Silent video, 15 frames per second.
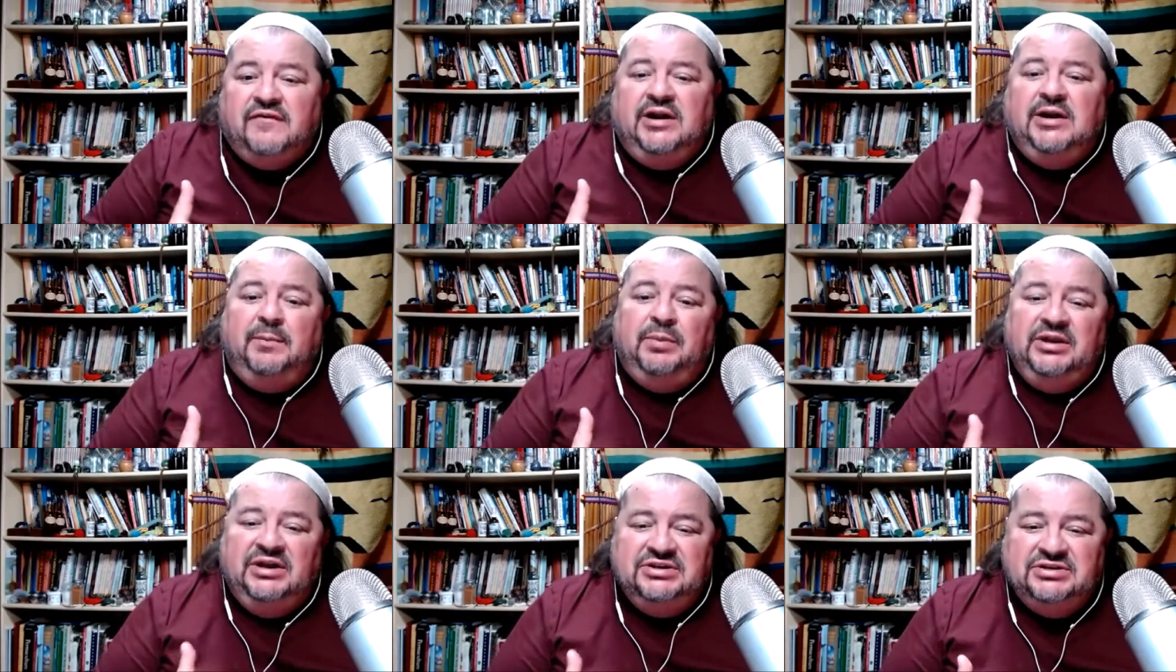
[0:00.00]
a
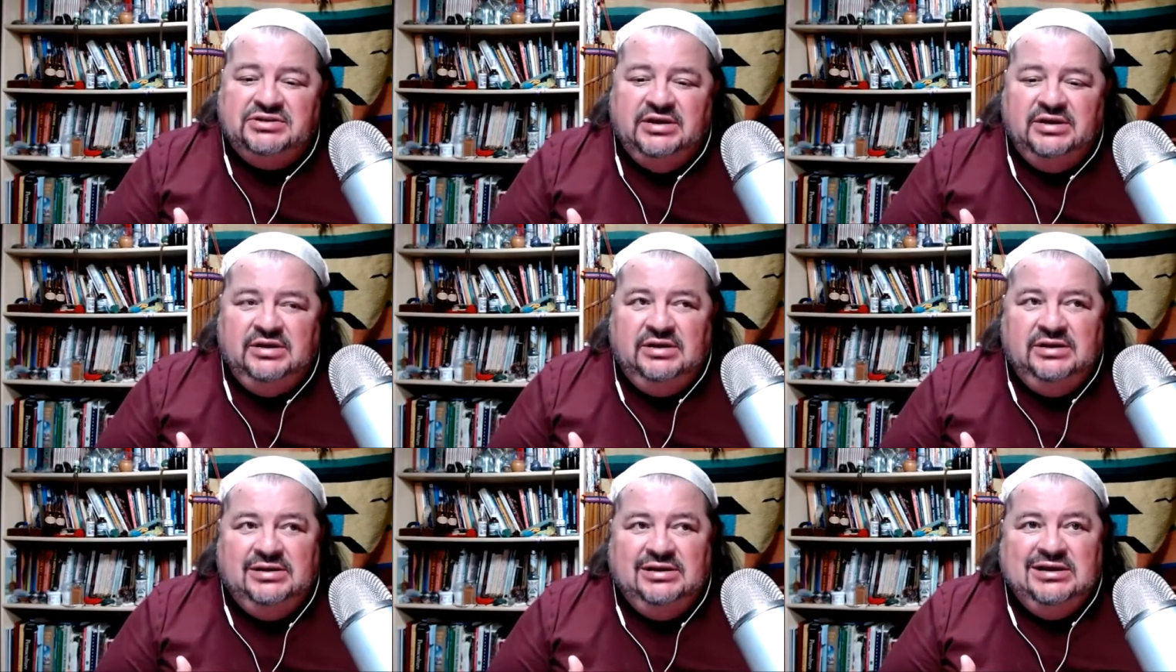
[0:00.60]
place
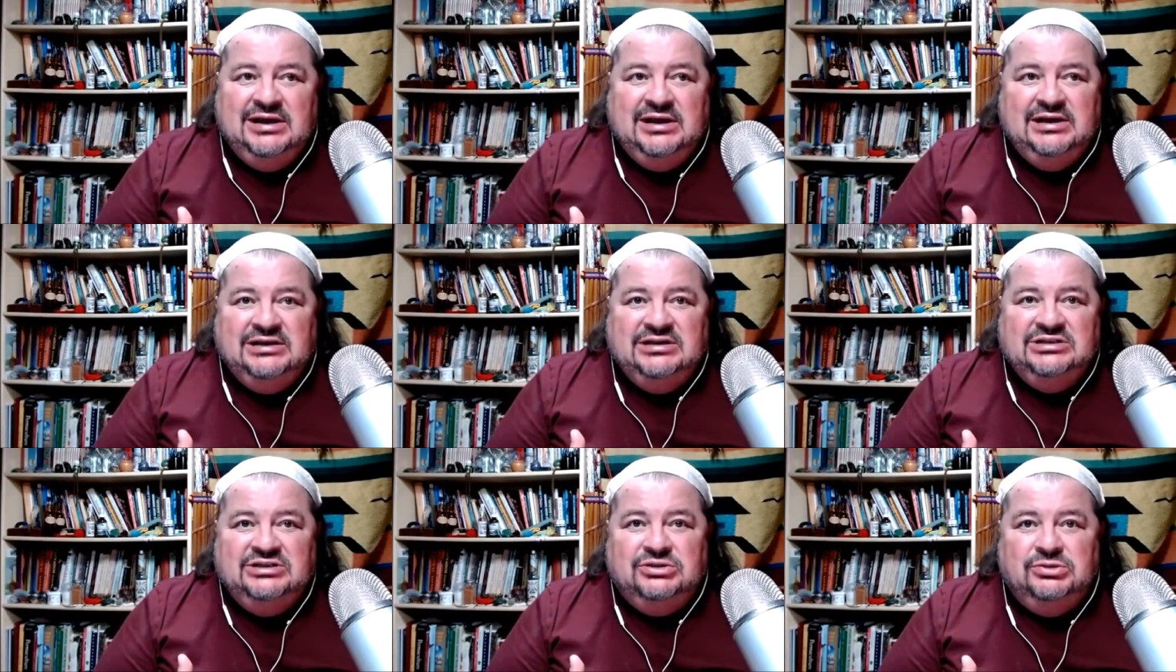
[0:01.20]

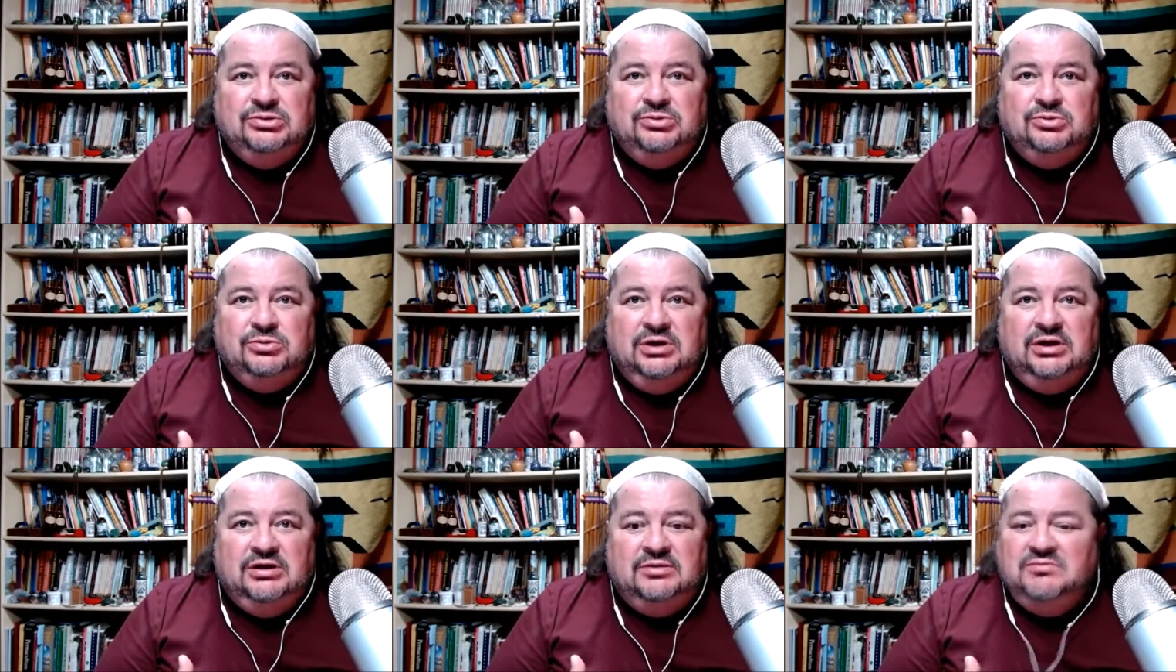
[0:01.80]
to
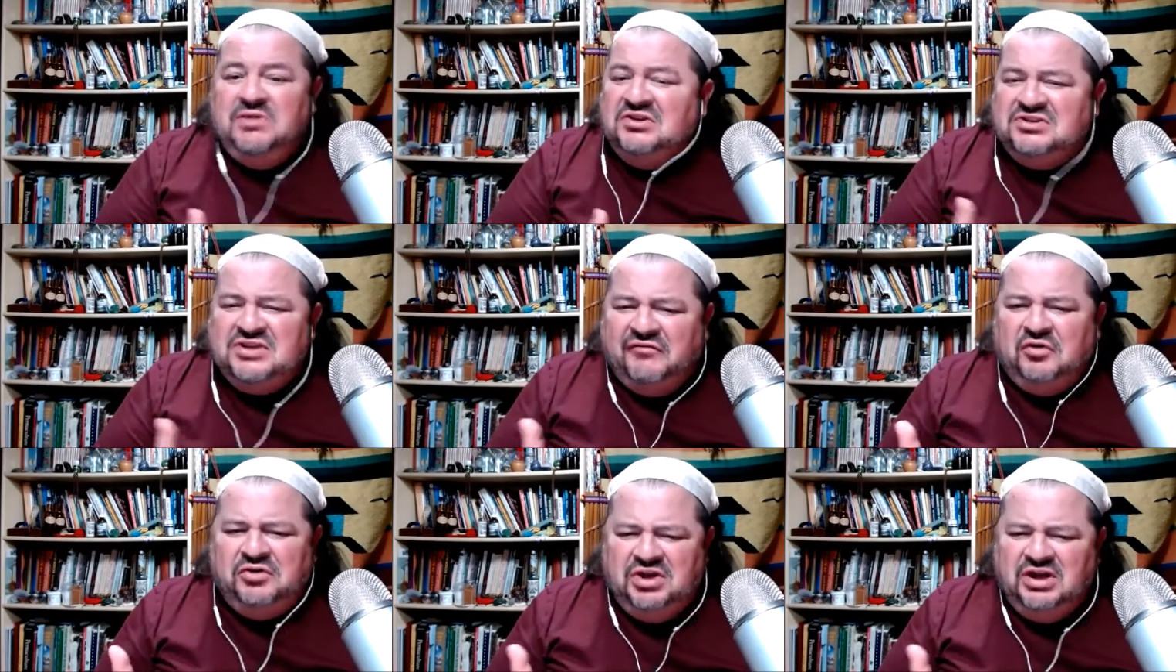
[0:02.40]

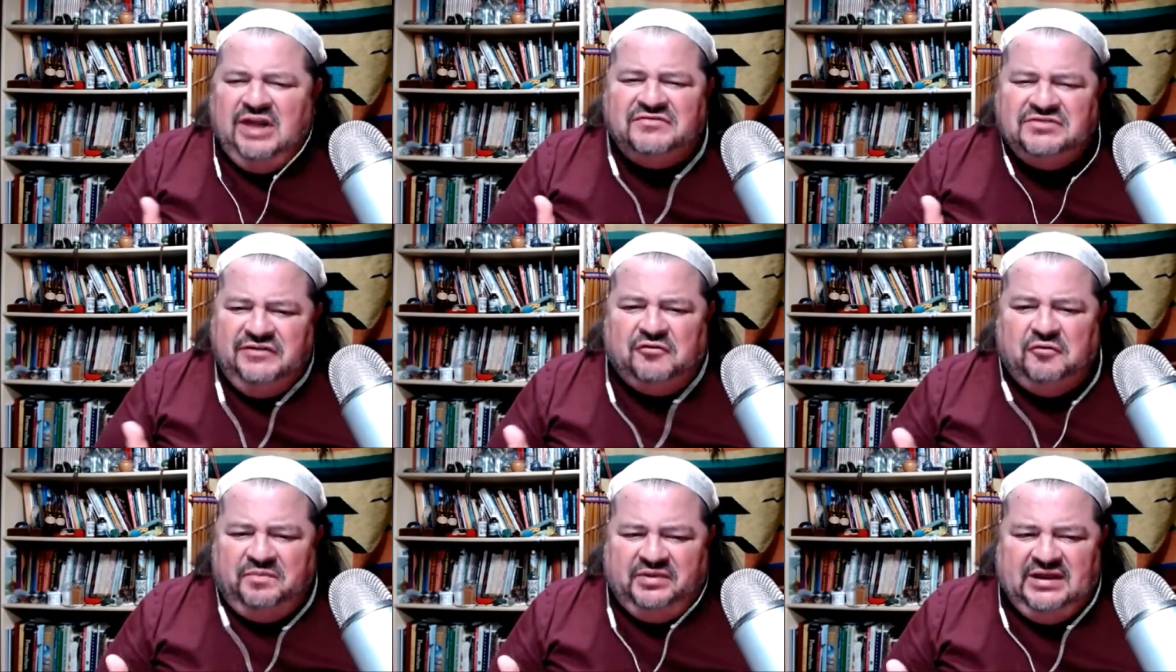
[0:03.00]
you can have
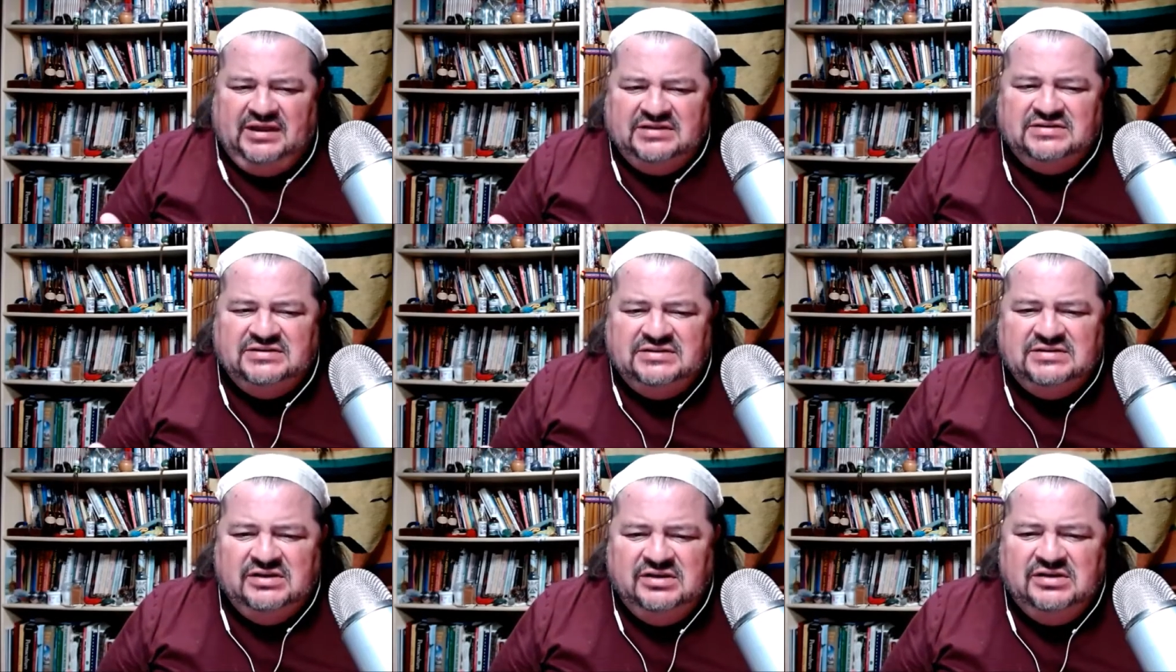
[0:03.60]
several places